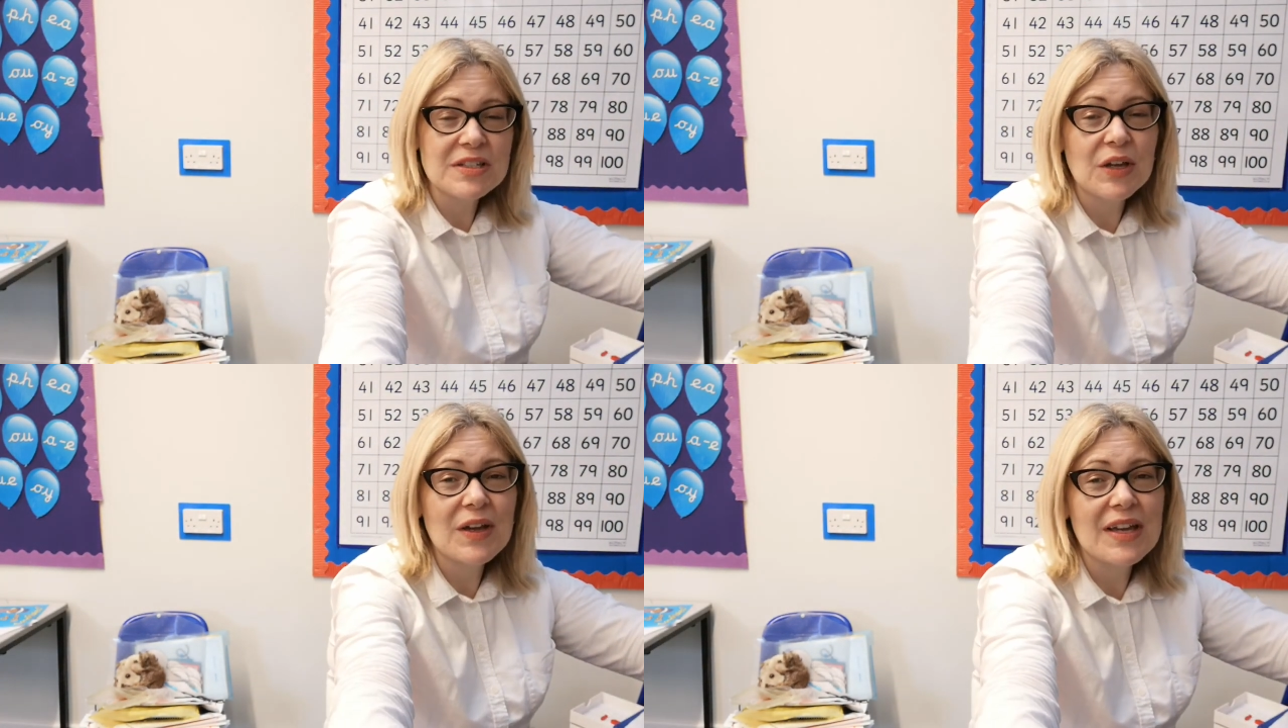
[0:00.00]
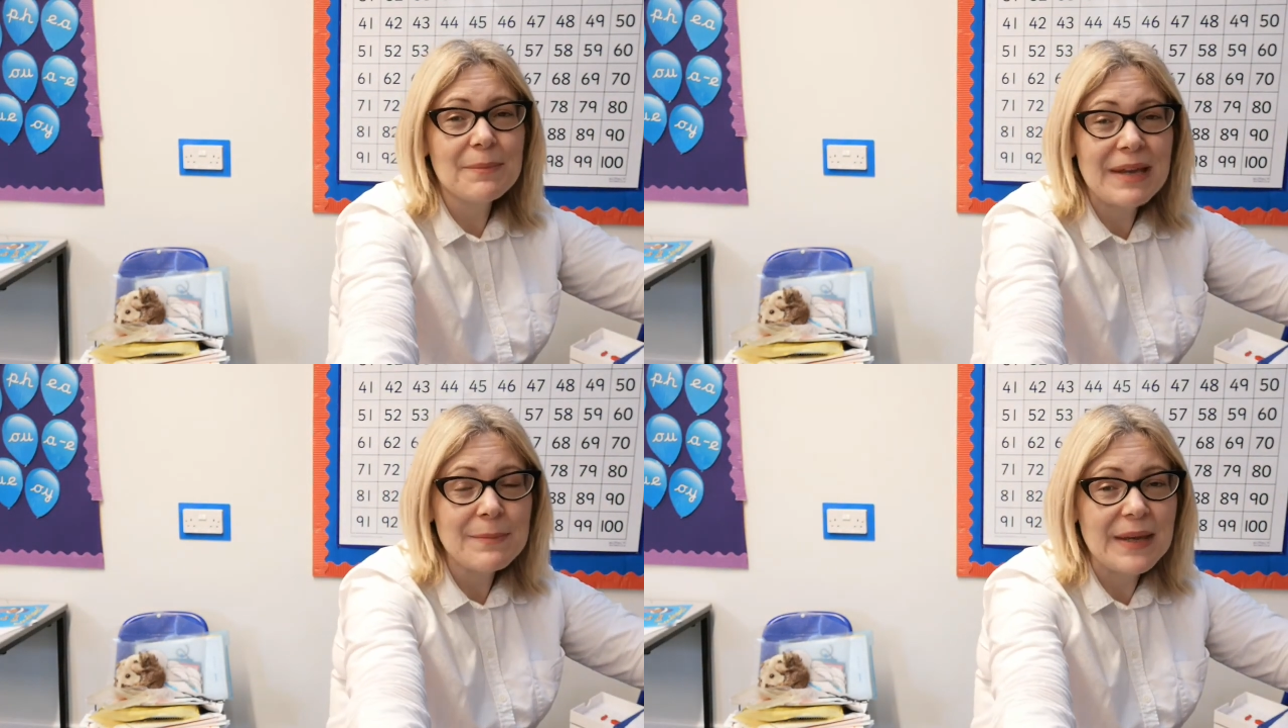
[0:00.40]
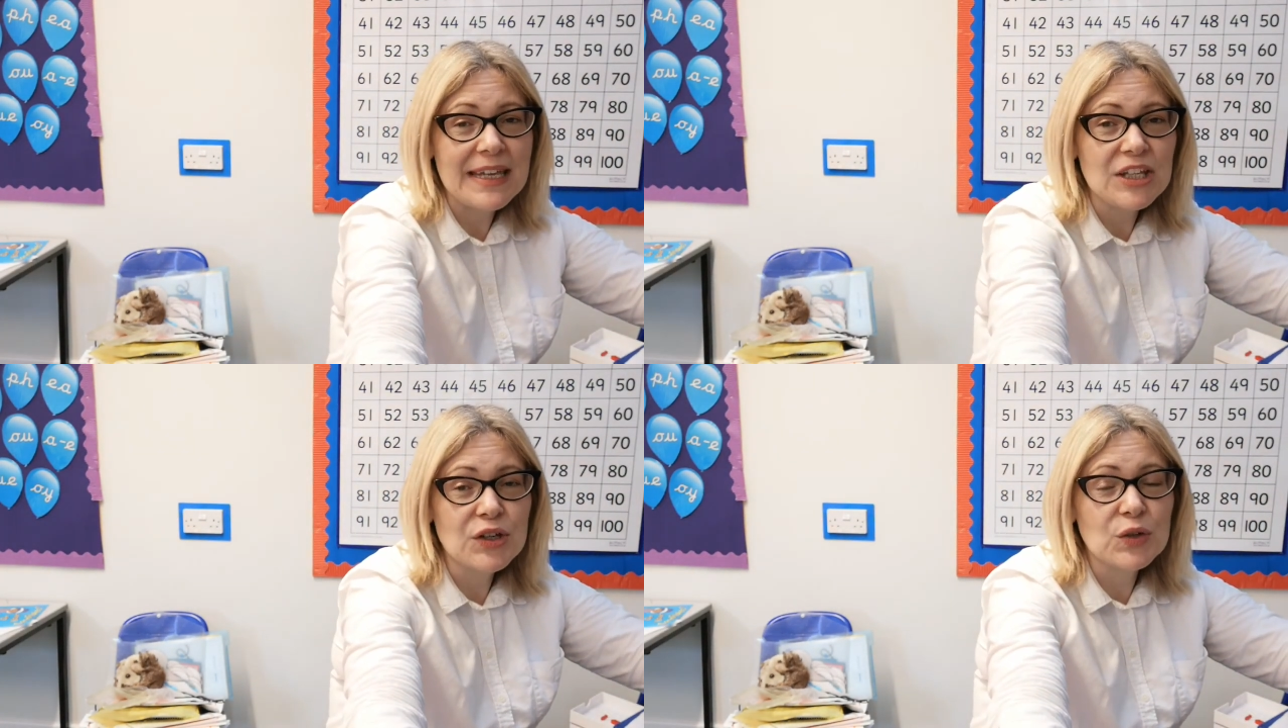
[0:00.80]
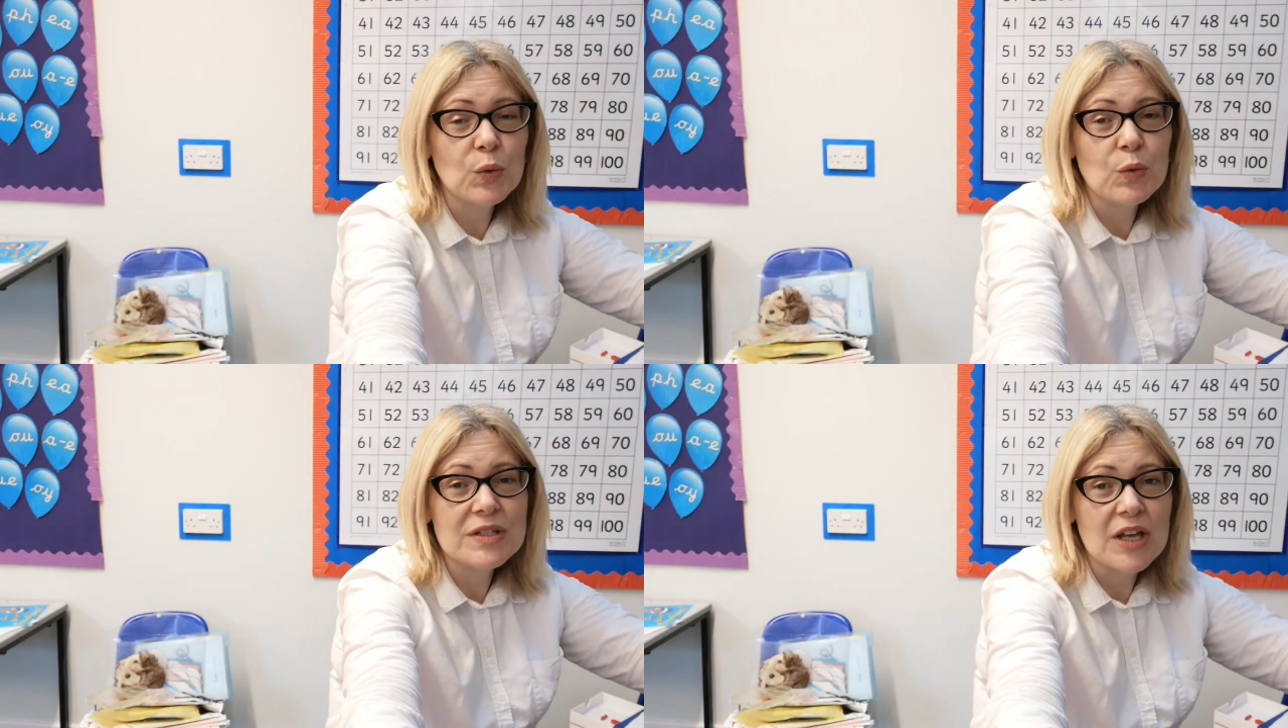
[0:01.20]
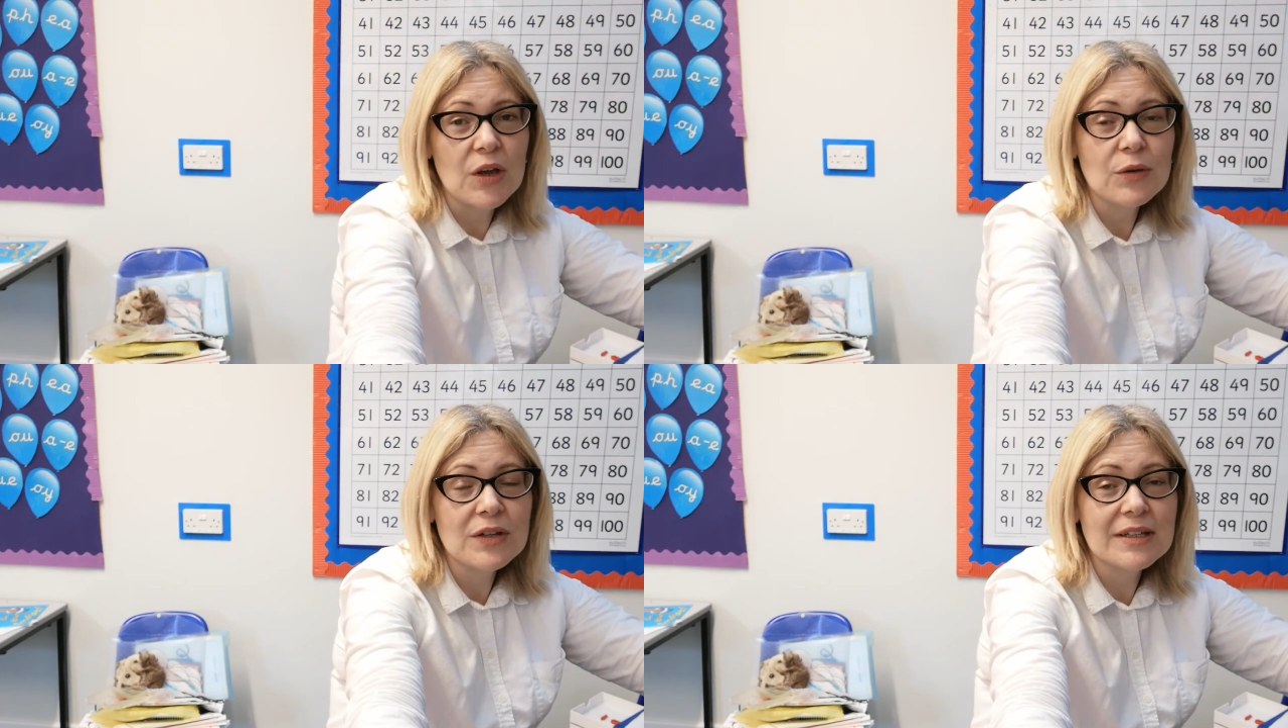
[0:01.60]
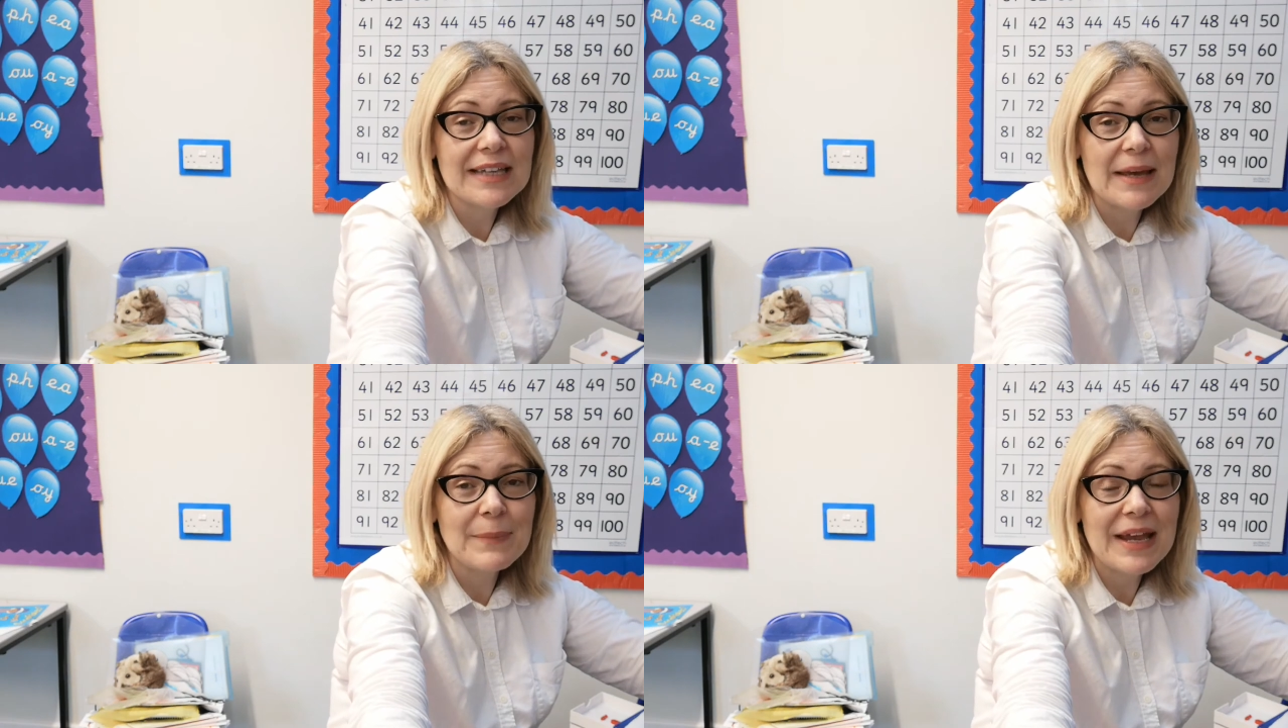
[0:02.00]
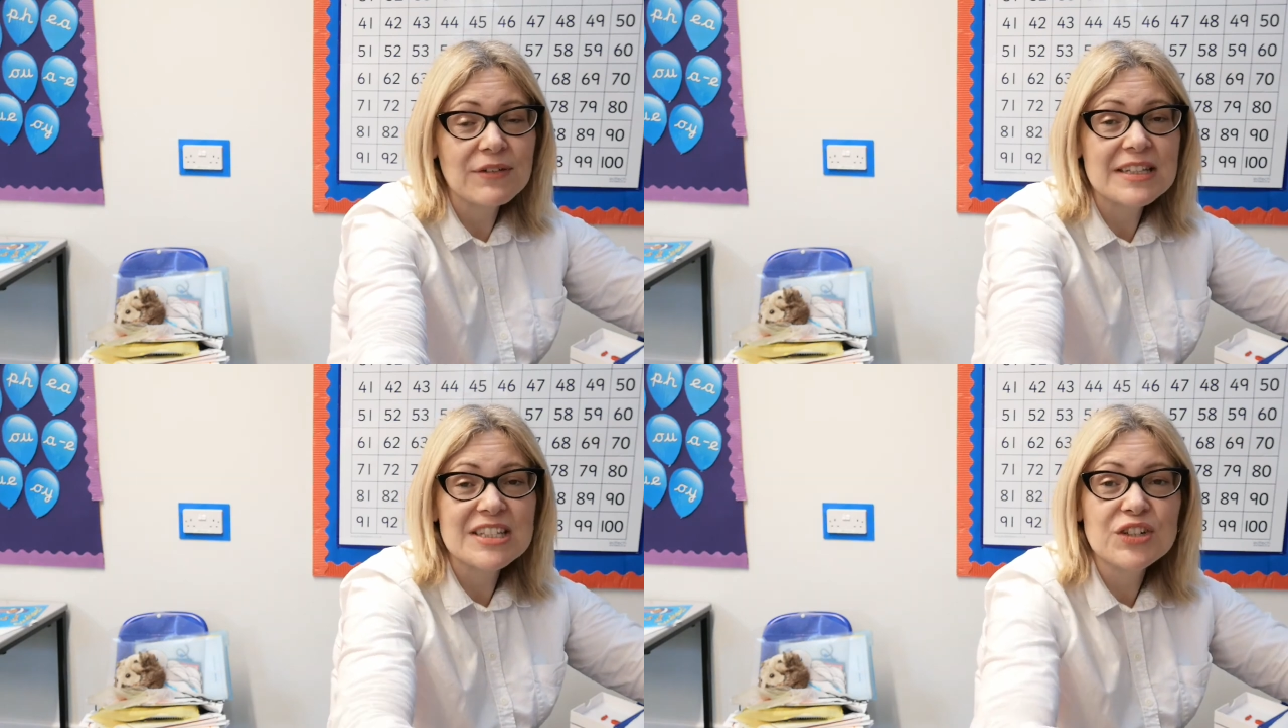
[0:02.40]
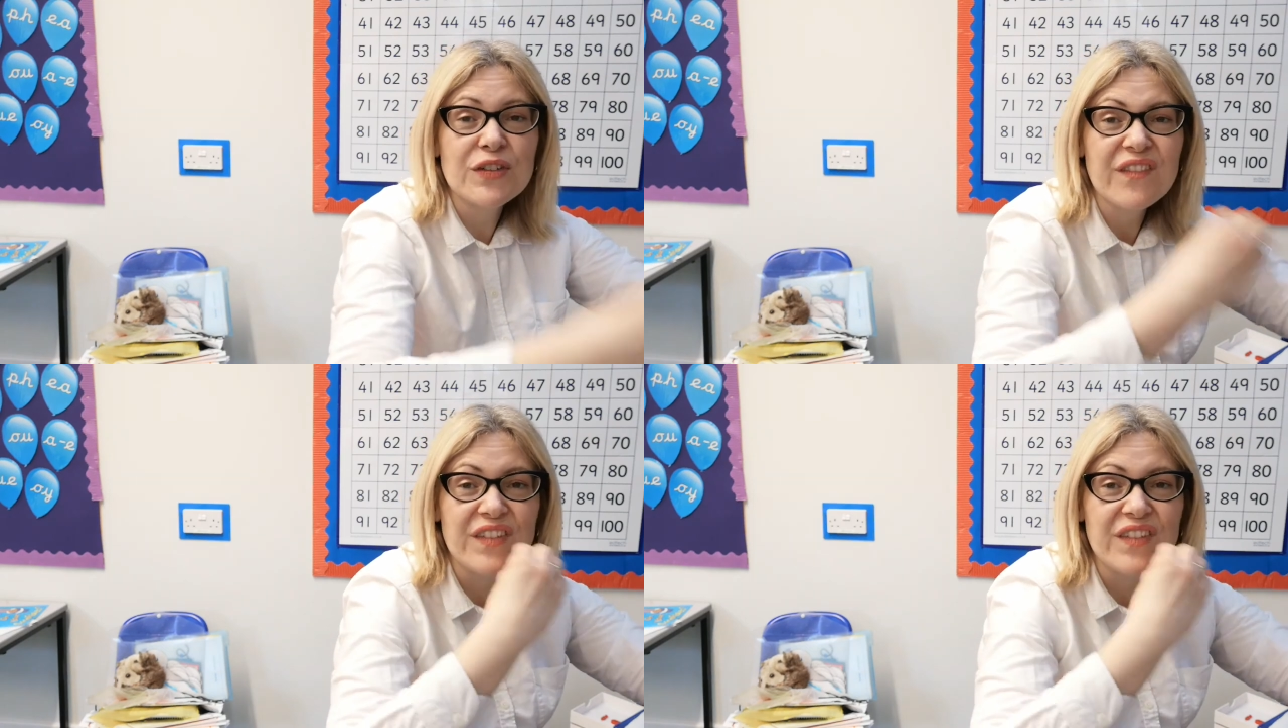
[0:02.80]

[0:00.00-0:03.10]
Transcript: So maybe you could also get parents to